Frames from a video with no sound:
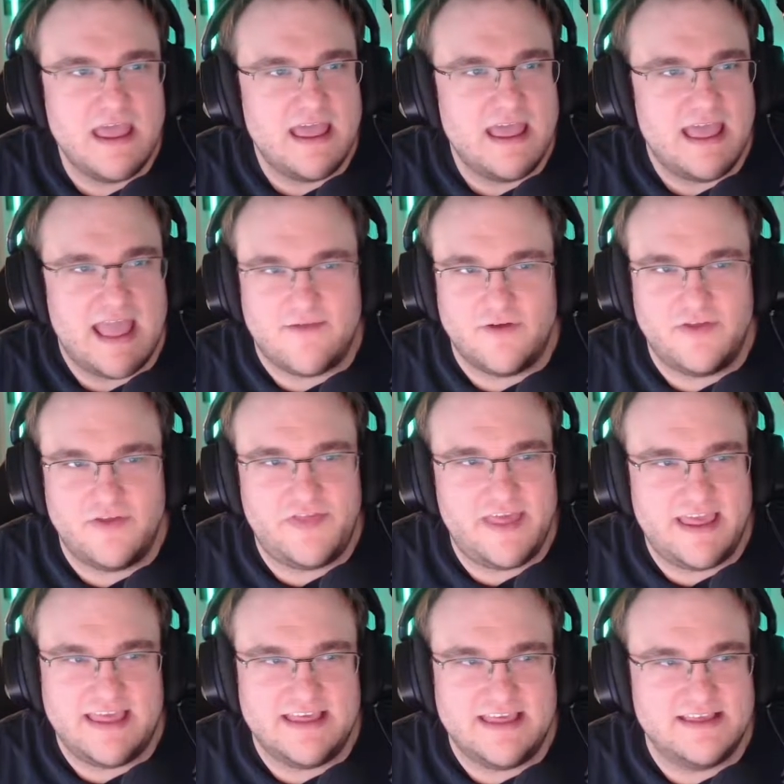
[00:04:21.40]
Everything
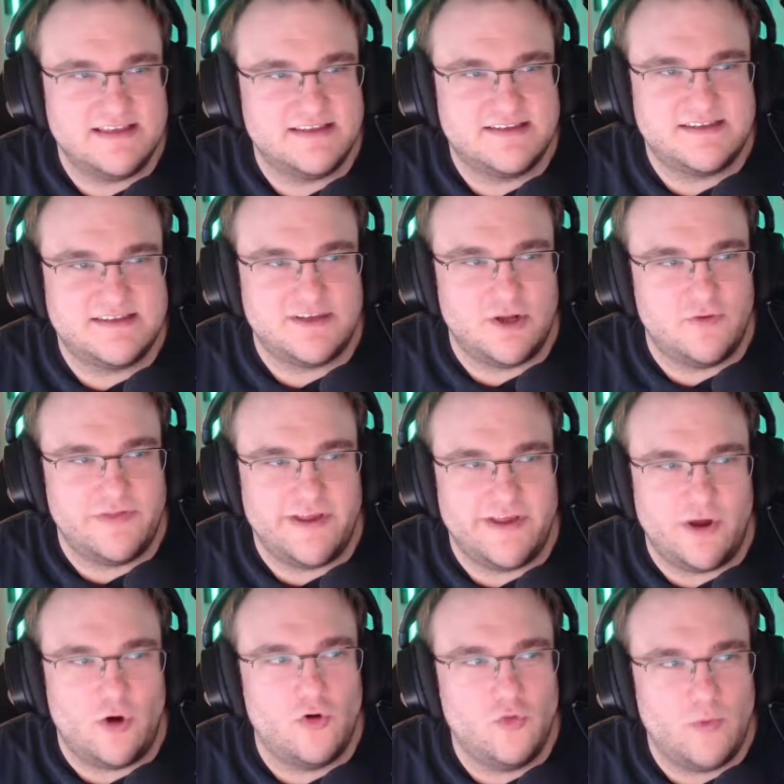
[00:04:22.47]
is, the
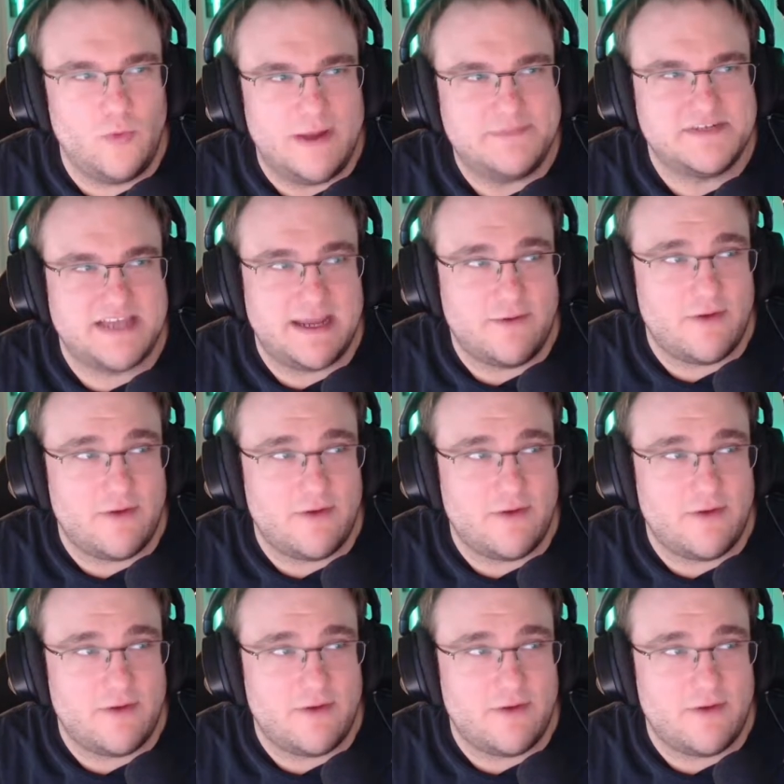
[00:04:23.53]
old website right